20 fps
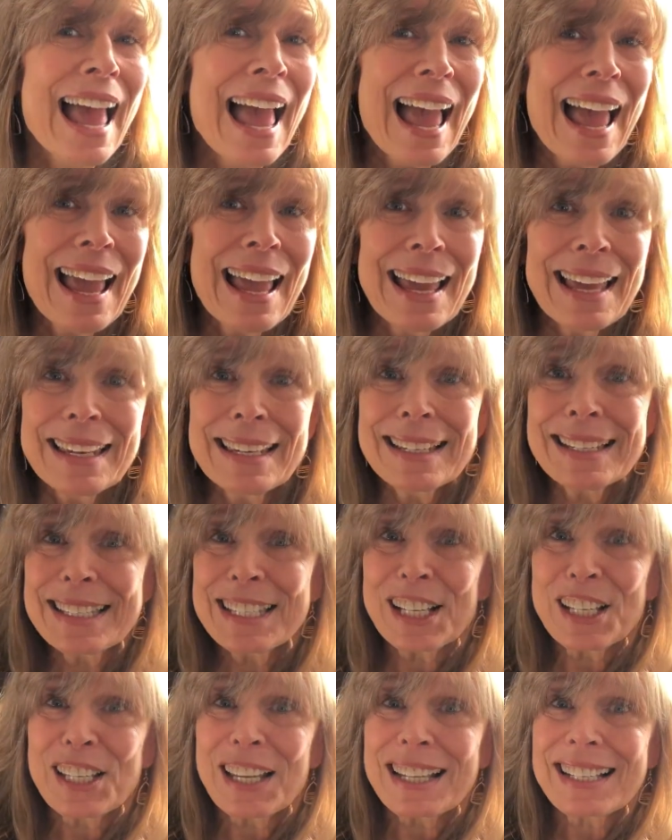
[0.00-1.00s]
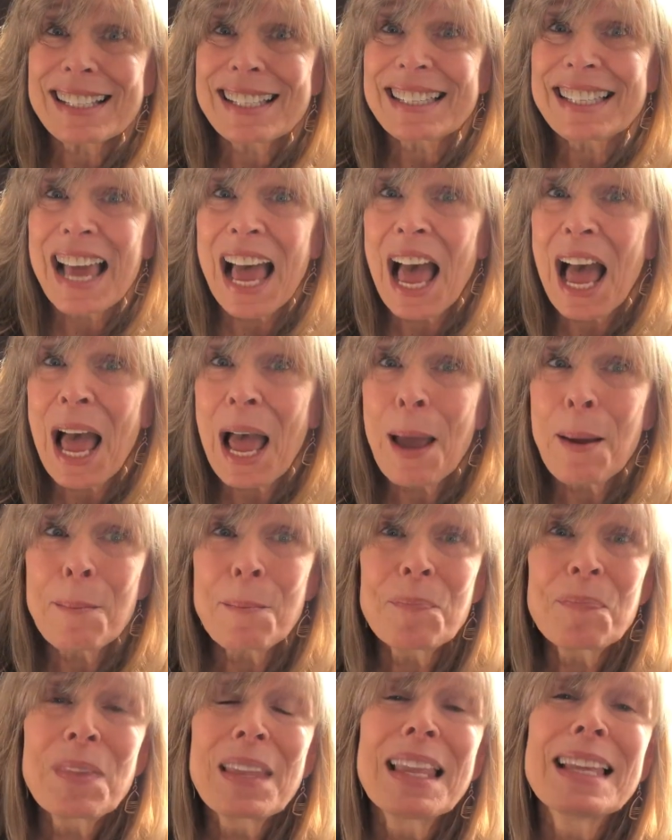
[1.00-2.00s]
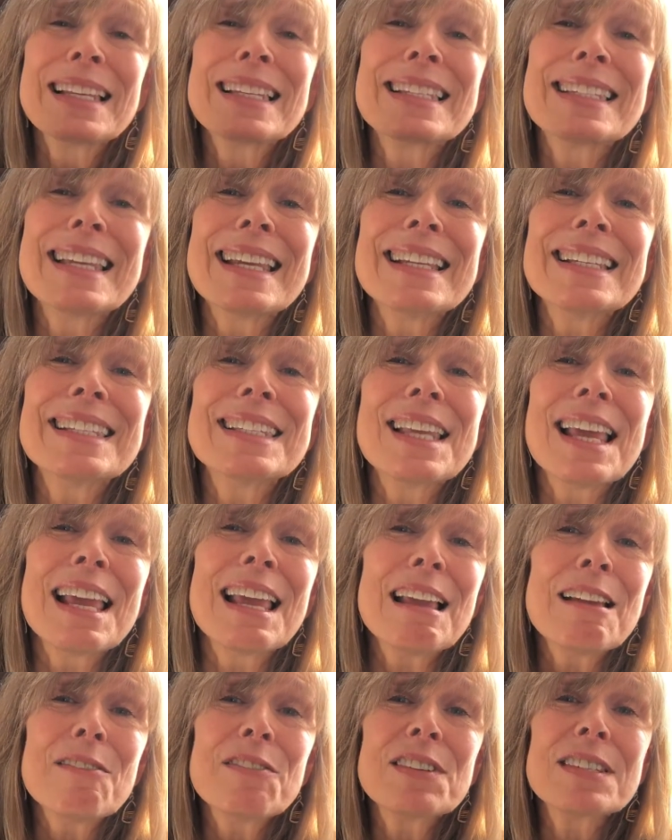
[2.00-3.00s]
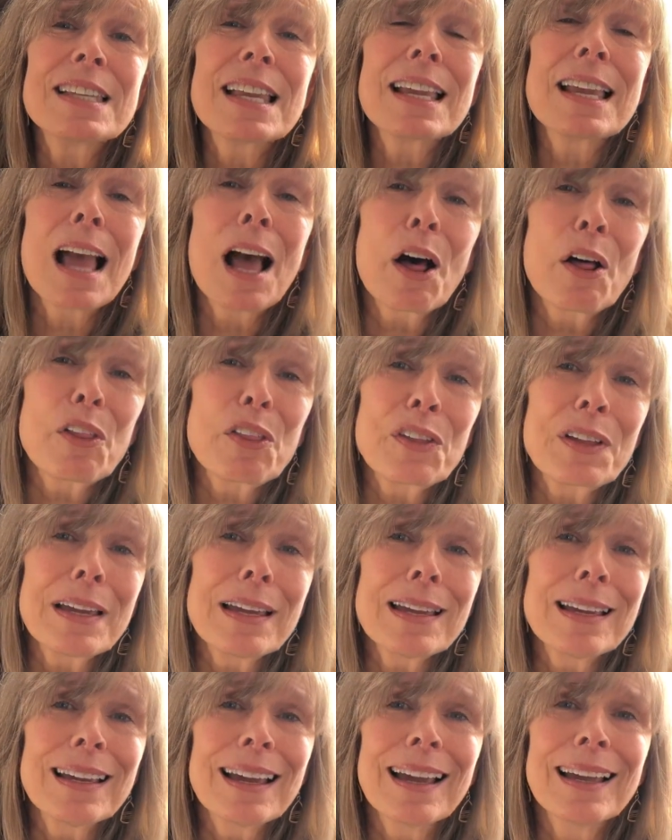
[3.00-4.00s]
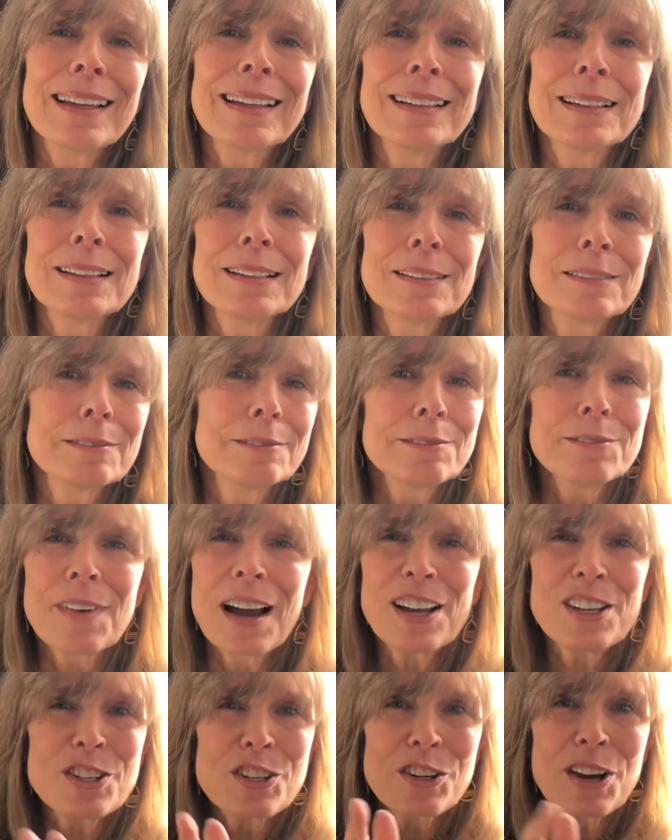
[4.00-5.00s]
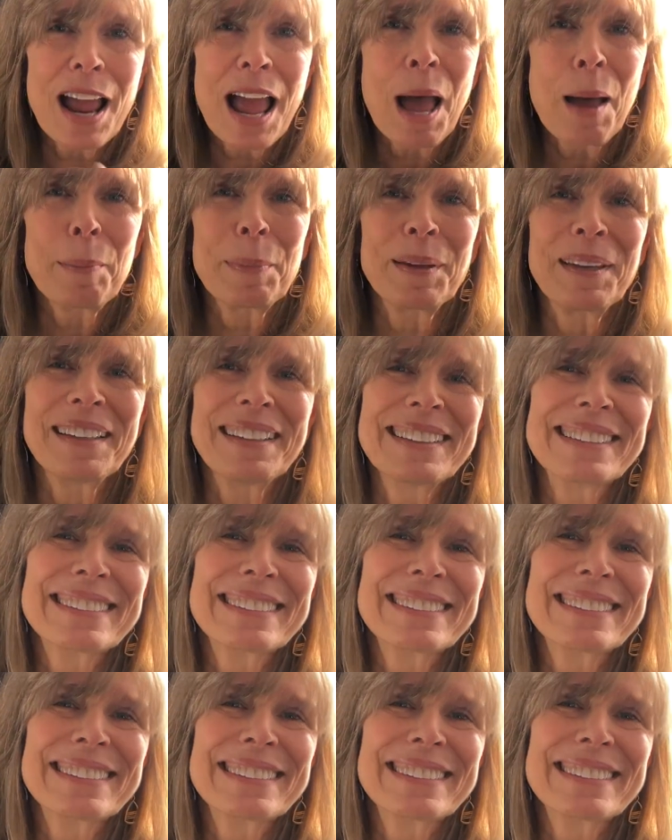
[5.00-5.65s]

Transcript: And until next time, stay safe, stay healthy, and find your happy.